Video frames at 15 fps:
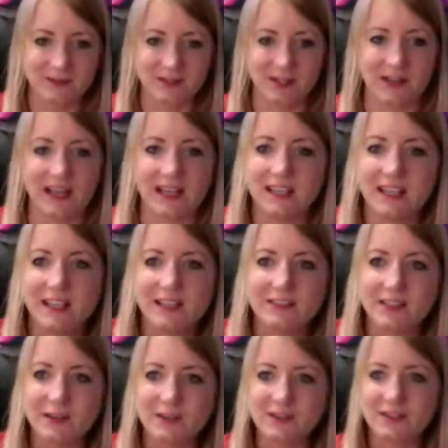to. Like,
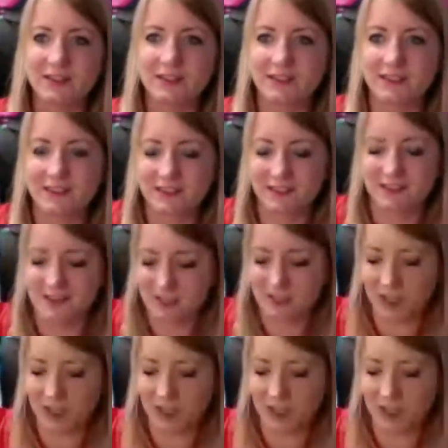so
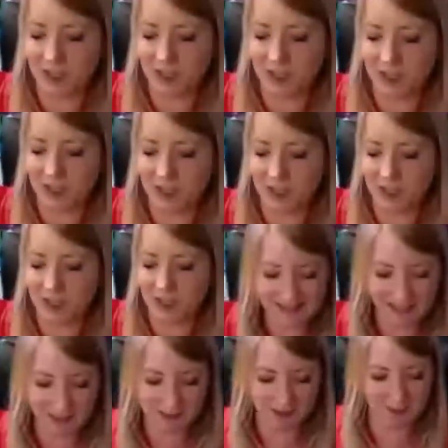totally different. So it's 10
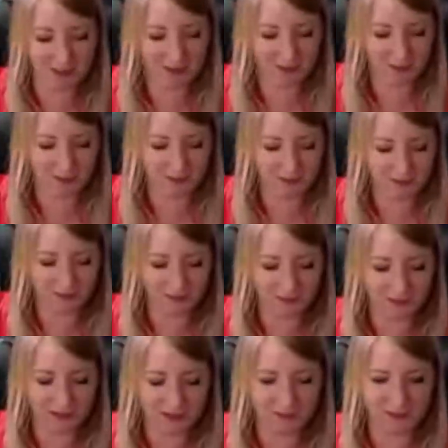times the amount
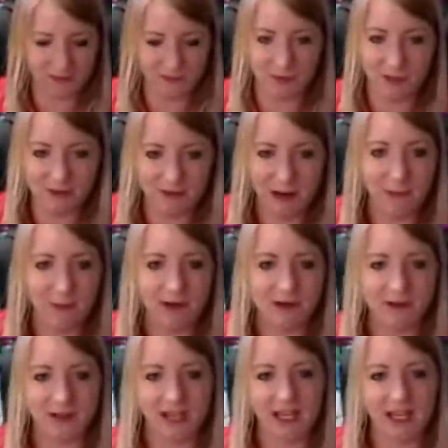of per hour,
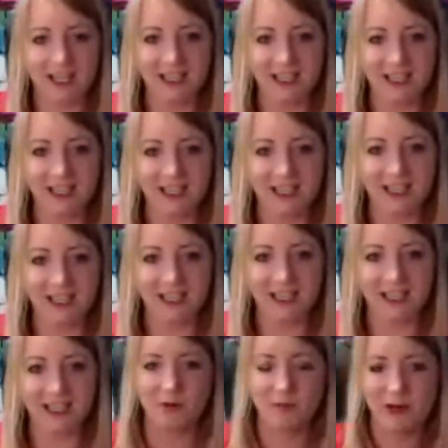if you like,
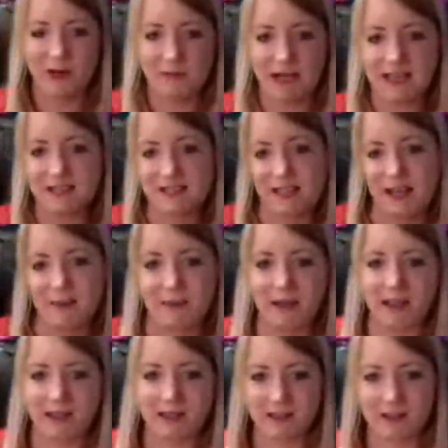but my mindset and
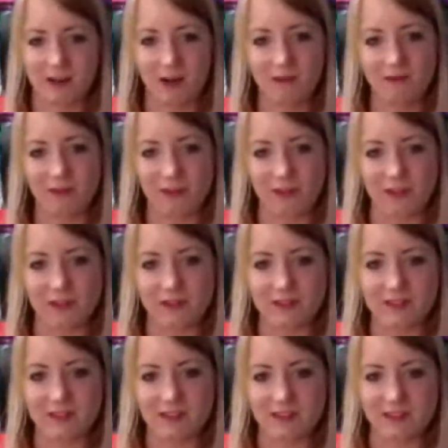my
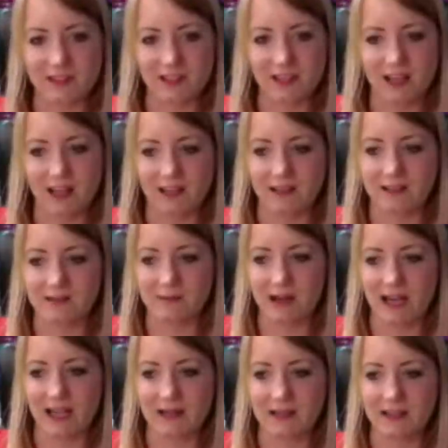confidence and
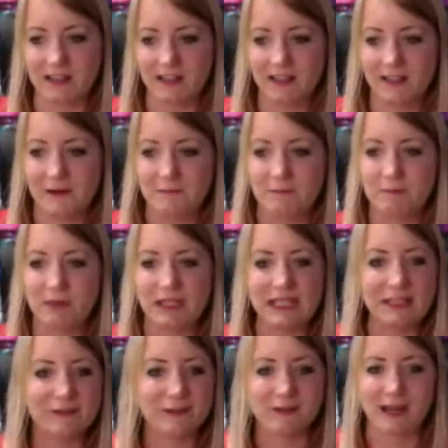my
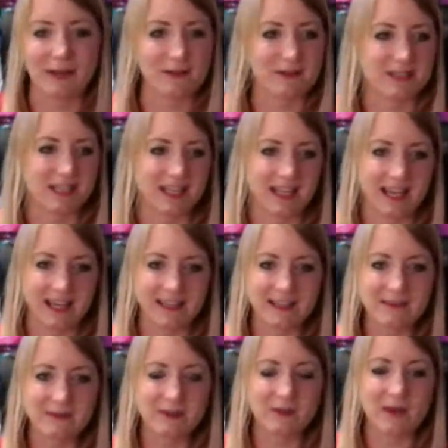belief around it, and
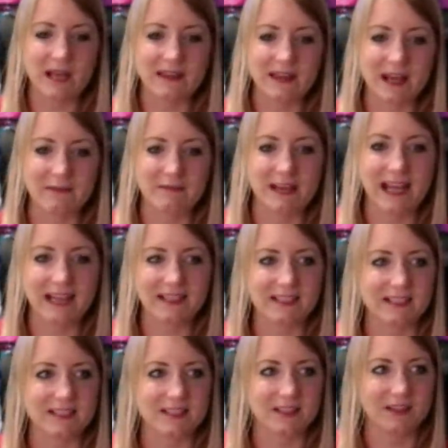even the way that I
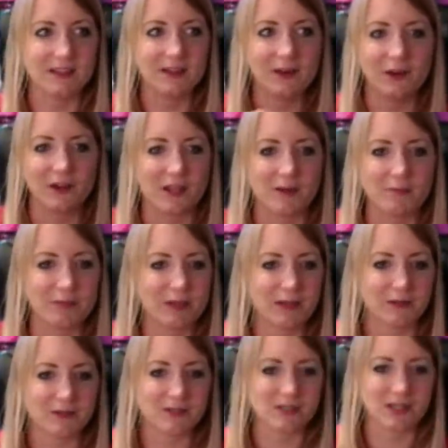reacted to all the
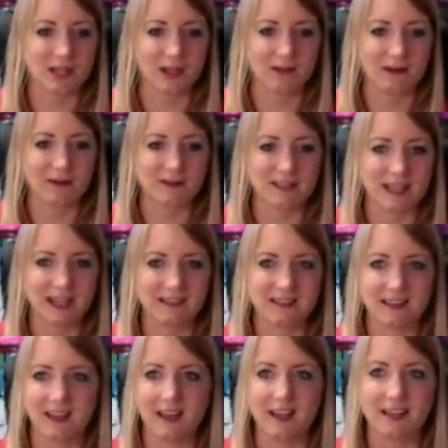abuse, you know, I was kind of
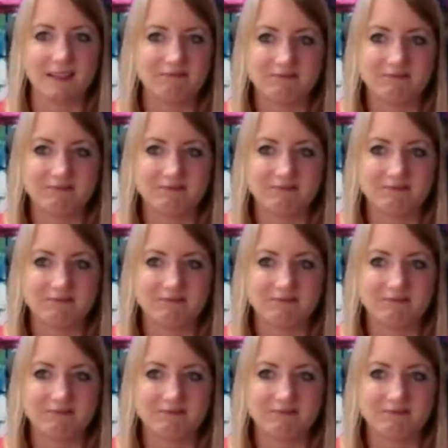like,